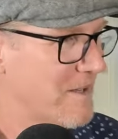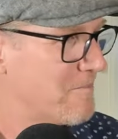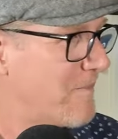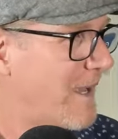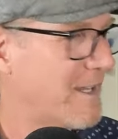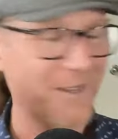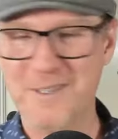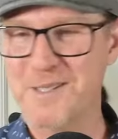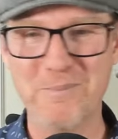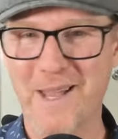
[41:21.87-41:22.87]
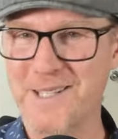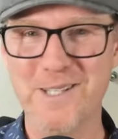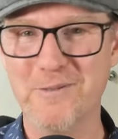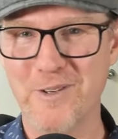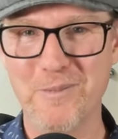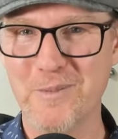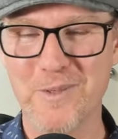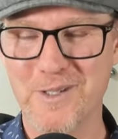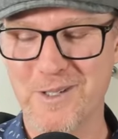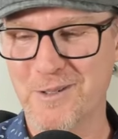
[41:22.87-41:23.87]
making this massive
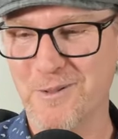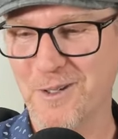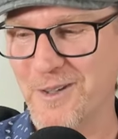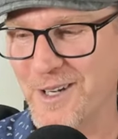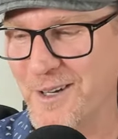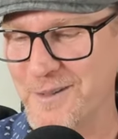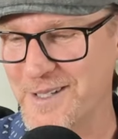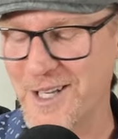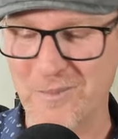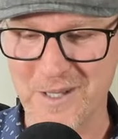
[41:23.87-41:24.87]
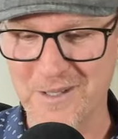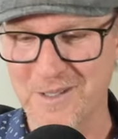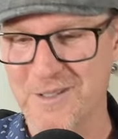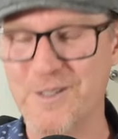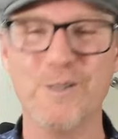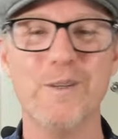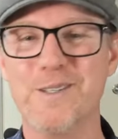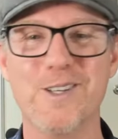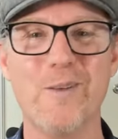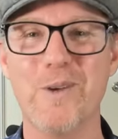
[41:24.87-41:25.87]
commitment to you all that I was going to be doing
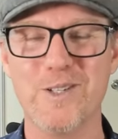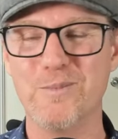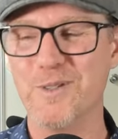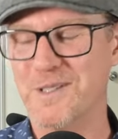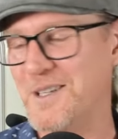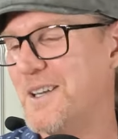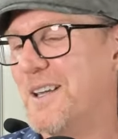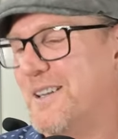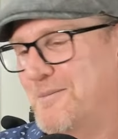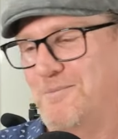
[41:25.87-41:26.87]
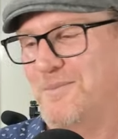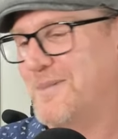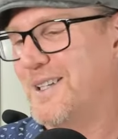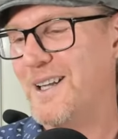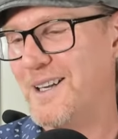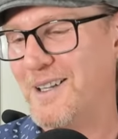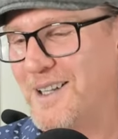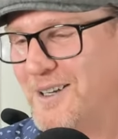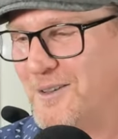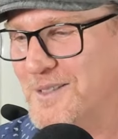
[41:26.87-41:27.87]
so much more singing and la la
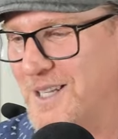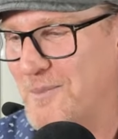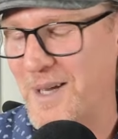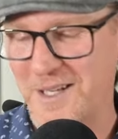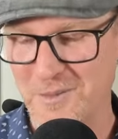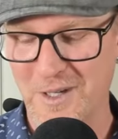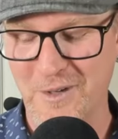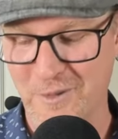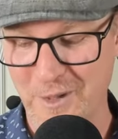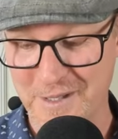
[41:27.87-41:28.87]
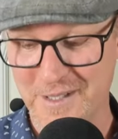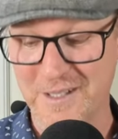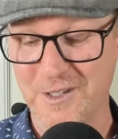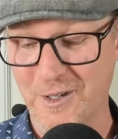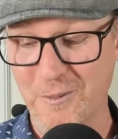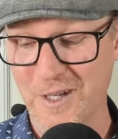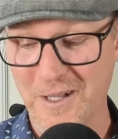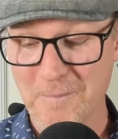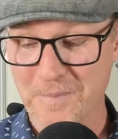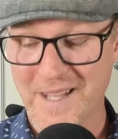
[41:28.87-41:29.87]
la, and I was getting back into my own voice, and do you know what?
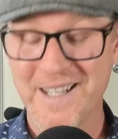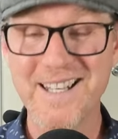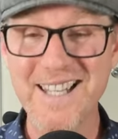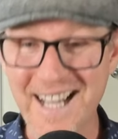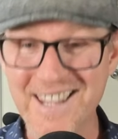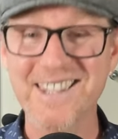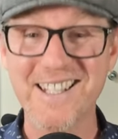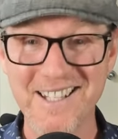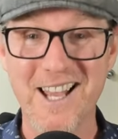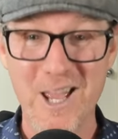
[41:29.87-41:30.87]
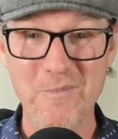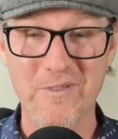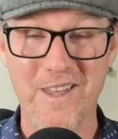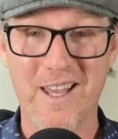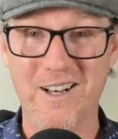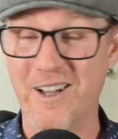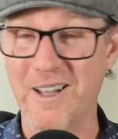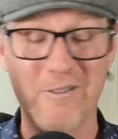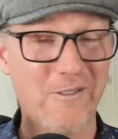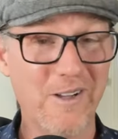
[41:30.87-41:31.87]
Nothing came of that. I